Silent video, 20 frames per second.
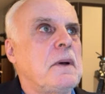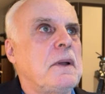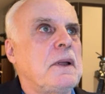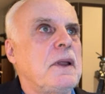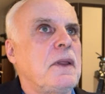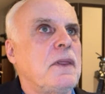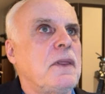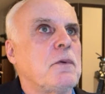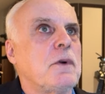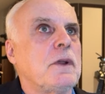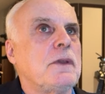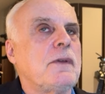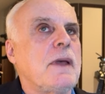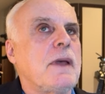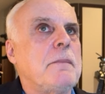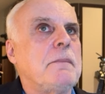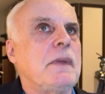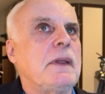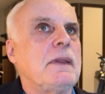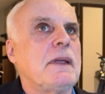you know, the
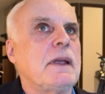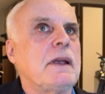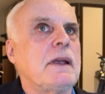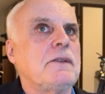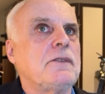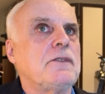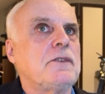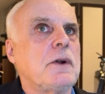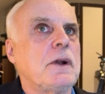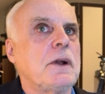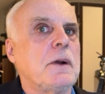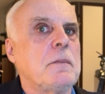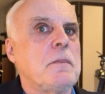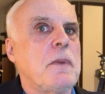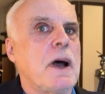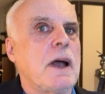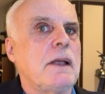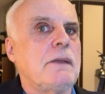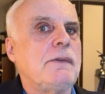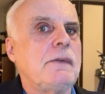resentment that gets triggered
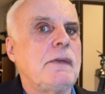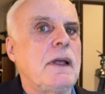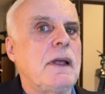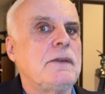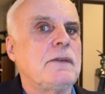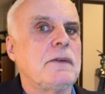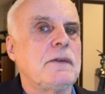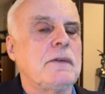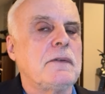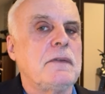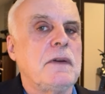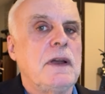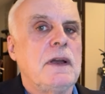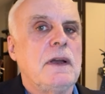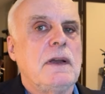by a sense of